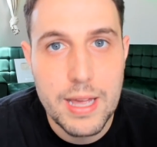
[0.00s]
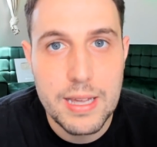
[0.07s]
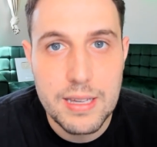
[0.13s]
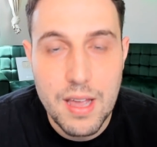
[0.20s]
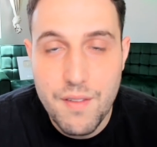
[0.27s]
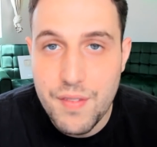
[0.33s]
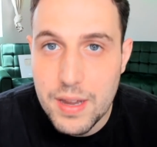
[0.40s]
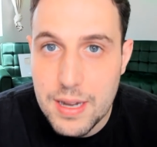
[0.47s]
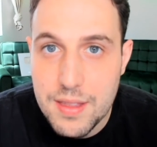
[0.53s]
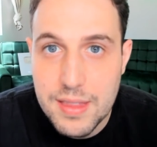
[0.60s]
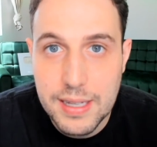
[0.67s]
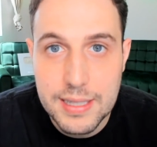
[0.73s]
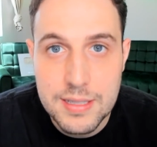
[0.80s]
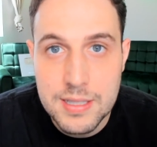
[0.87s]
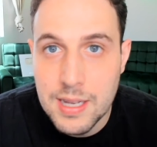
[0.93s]
If anything,
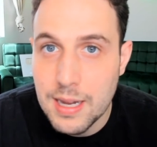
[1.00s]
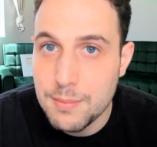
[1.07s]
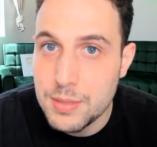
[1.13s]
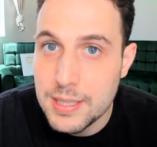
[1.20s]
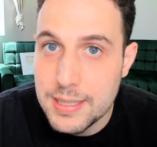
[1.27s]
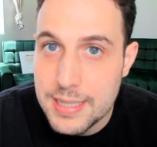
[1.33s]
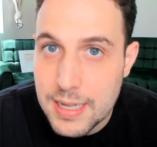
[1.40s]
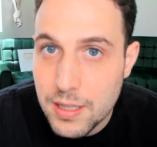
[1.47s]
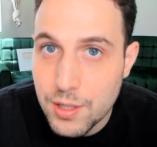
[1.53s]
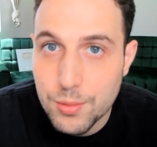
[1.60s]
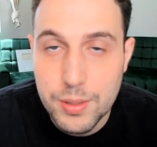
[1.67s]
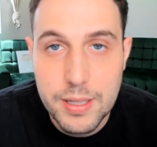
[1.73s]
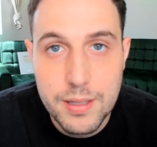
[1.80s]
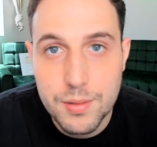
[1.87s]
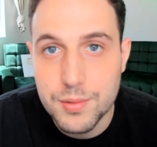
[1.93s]
it's time to dig your
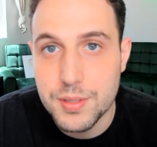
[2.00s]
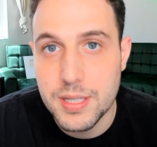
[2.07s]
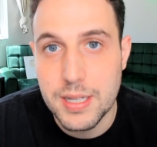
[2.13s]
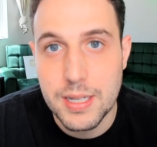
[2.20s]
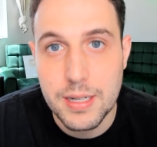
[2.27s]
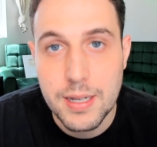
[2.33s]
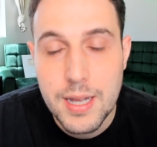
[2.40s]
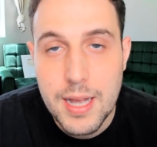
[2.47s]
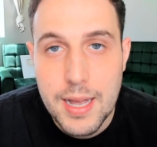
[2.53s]
heels in